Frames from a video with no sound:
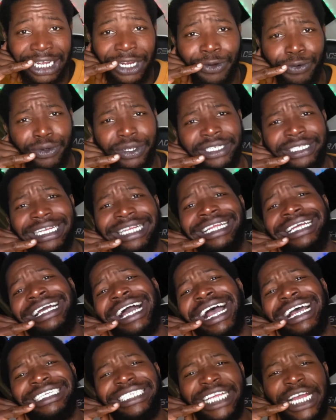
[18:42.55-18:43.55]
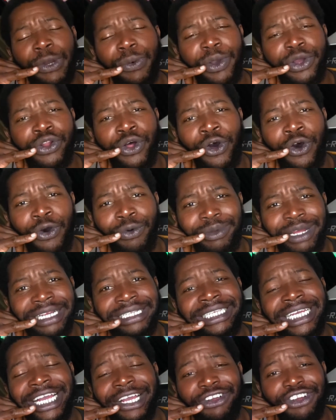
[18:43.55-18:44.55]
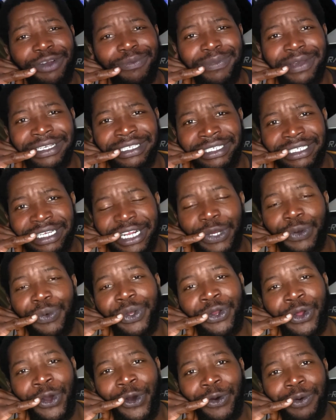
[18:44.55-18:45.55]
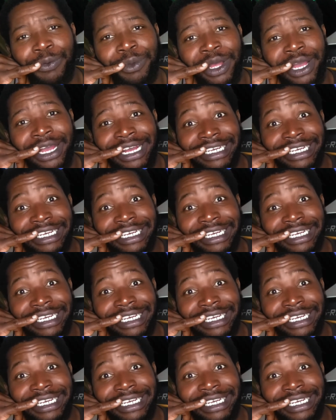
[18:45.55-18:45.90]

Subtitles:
Ricky said, the guys, they went home. They take care of business and they went home.